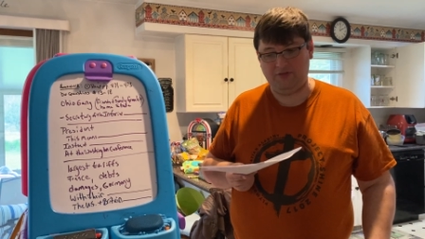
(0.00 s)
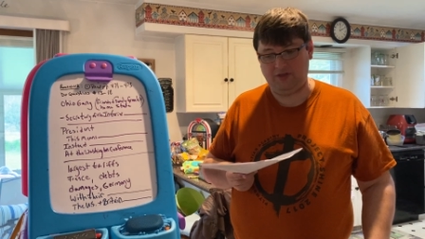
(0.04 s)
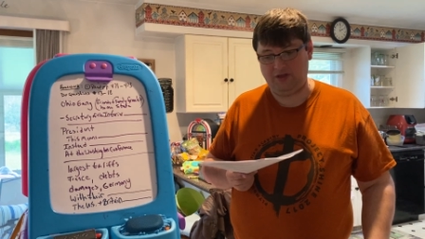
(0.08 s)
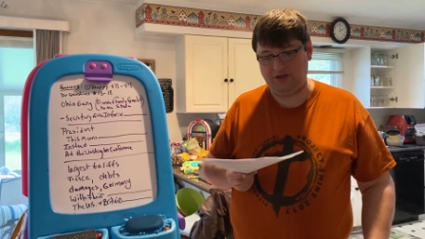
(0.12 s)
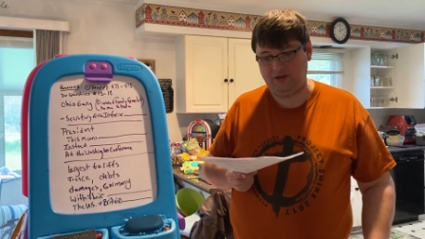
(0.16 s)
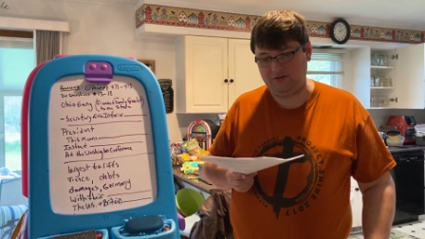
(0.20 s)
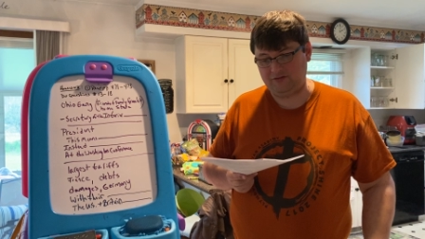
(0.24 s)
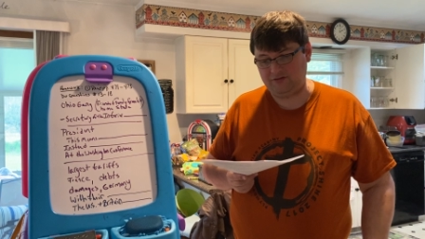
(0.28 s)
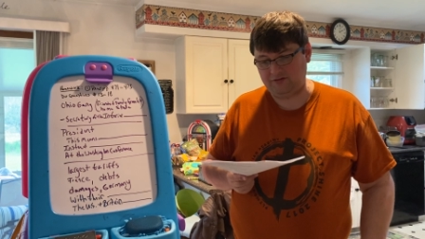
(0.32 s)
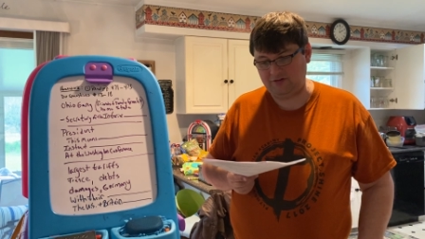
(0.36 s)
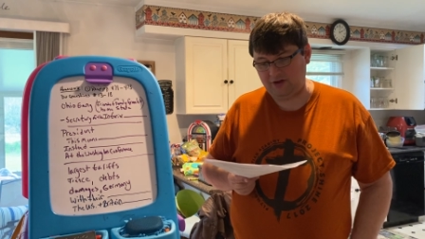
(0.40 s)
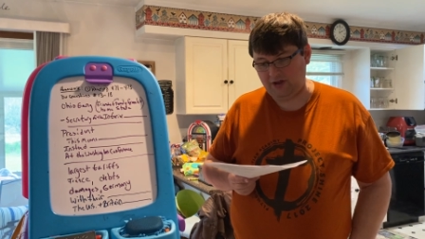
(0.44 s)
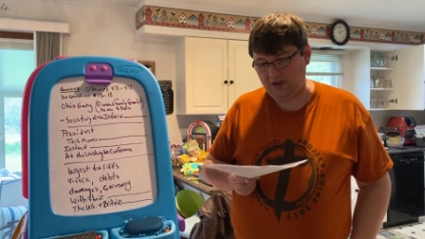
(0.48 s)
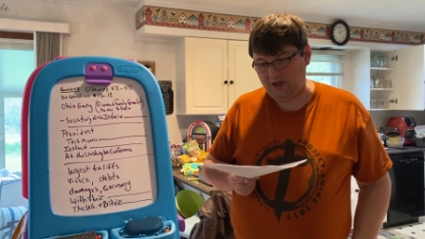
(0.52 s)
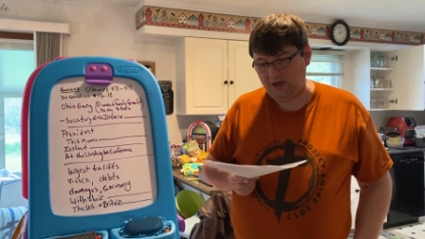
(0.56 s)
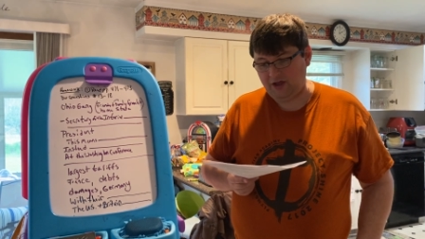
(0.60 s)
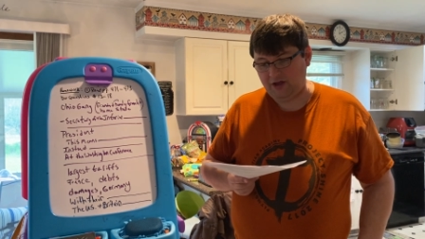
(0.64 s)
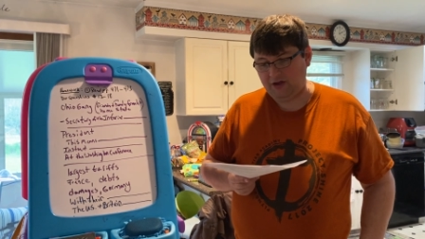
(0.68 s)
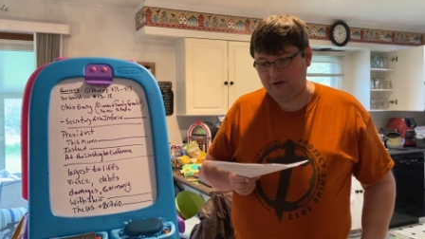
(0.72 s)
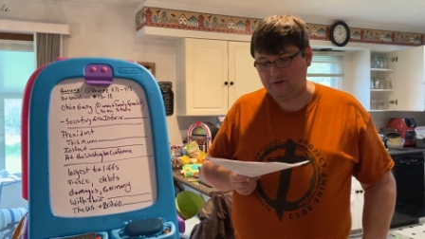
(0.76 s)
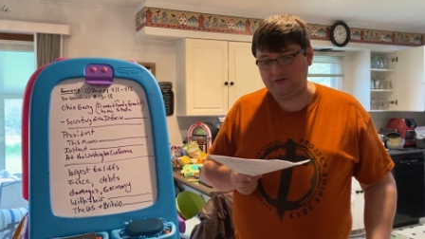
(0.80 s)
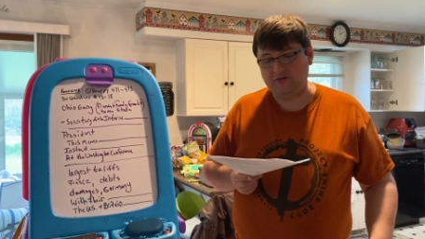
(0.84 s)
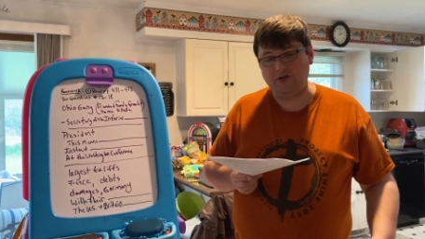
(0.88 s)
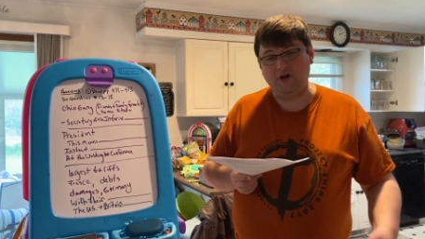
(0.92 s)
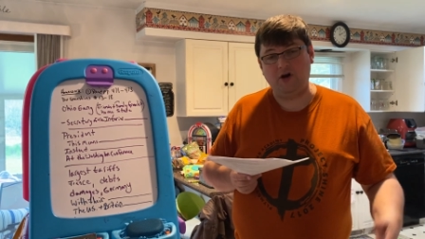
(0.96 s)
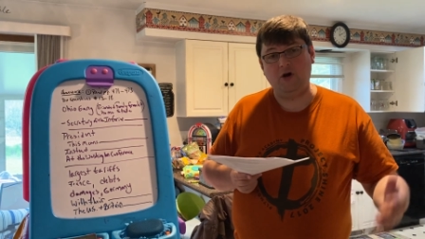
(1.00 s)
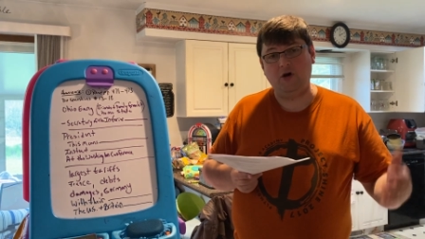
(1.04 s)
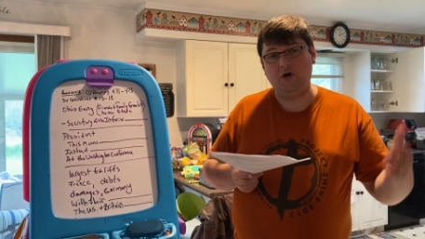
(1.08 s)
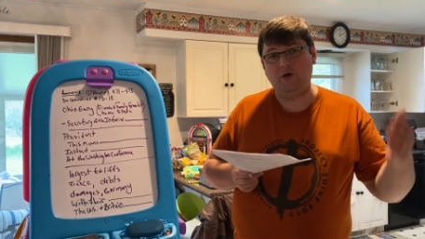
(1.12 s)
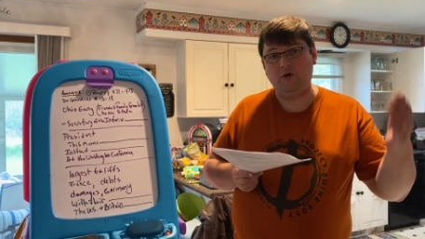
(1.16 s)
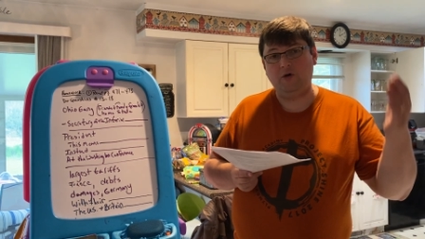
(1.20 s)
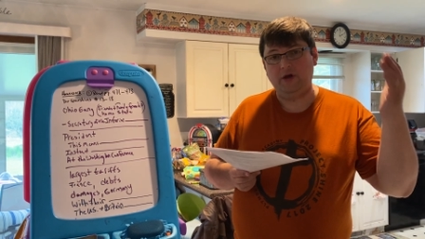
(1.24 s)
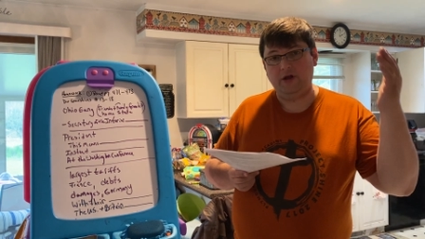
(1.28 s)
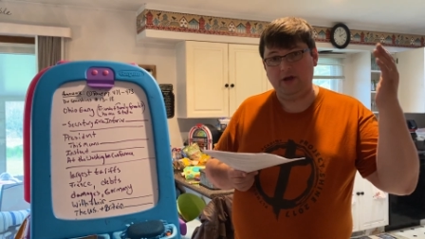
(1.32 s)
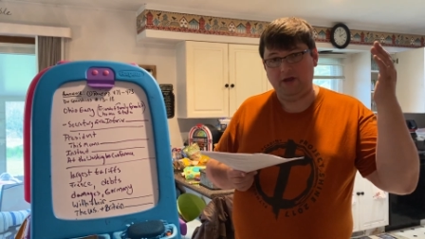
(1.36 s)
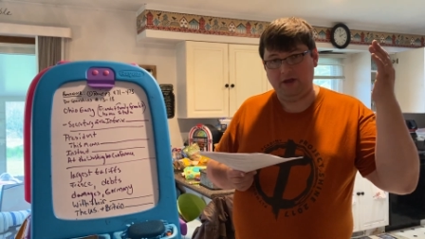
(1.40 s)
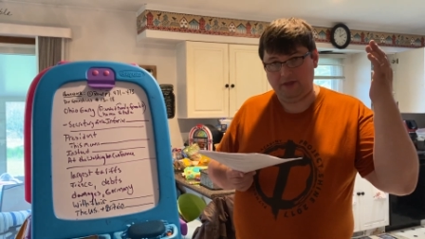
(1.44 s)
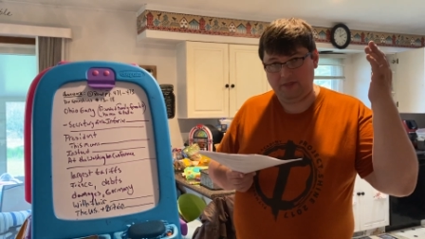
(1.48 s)
this.
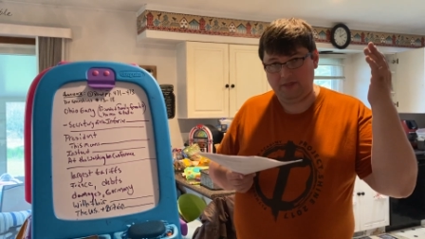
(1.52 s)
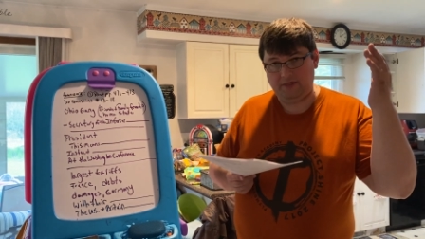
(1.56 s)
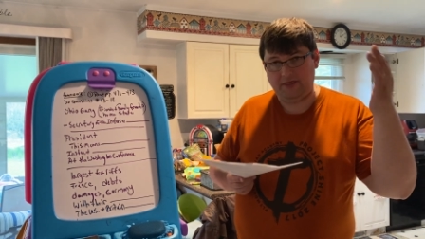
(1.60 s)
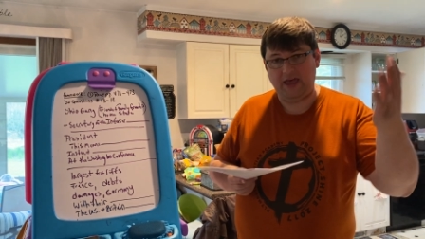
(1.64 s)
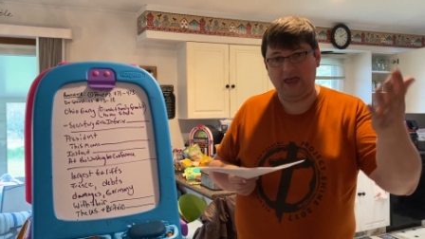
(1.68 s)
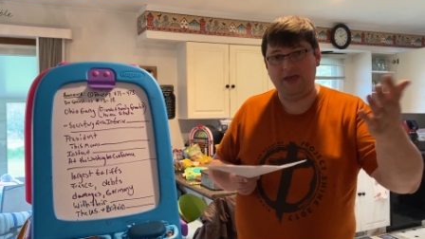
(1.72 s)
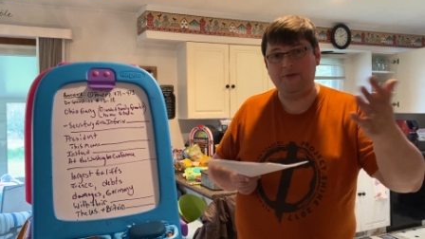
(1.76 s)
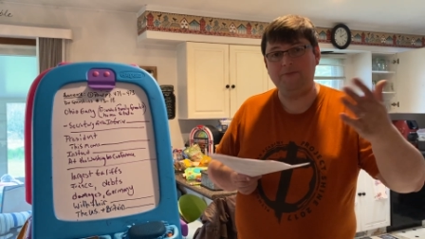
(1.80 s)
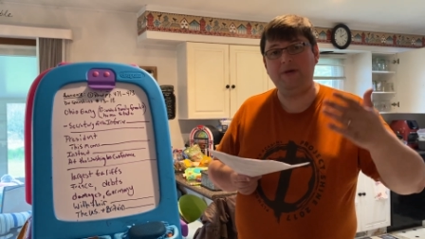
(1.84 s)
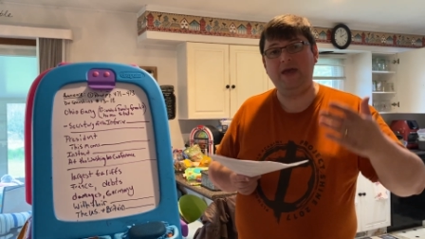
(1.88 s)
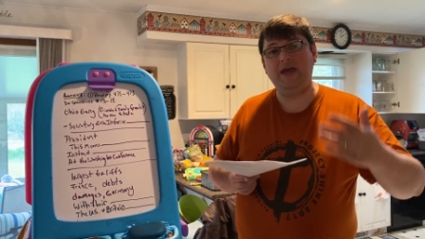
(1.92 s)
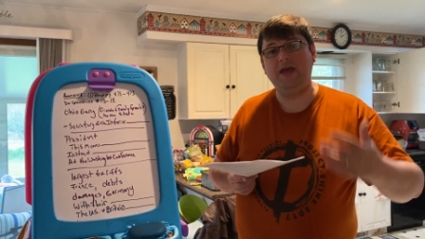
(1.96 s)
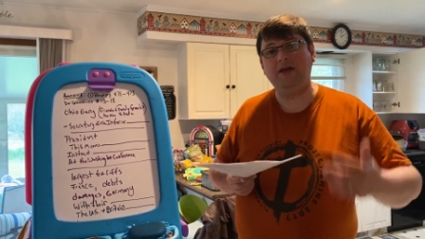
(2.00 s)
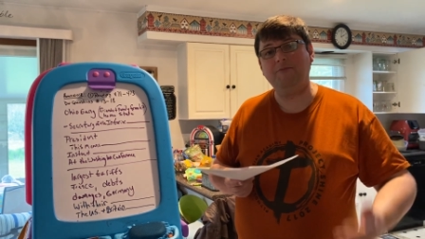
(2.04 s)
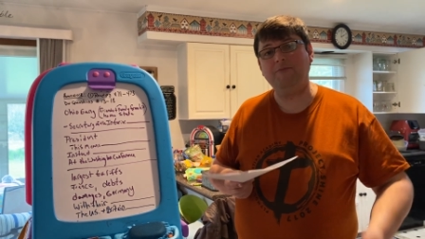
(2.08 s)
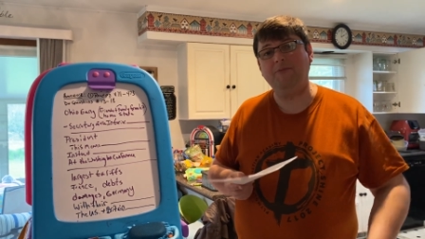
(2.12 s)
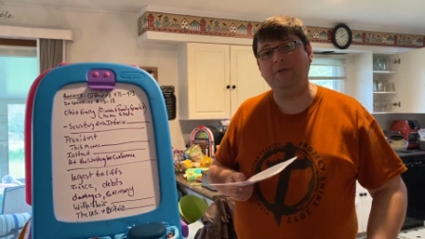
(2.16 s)
So they make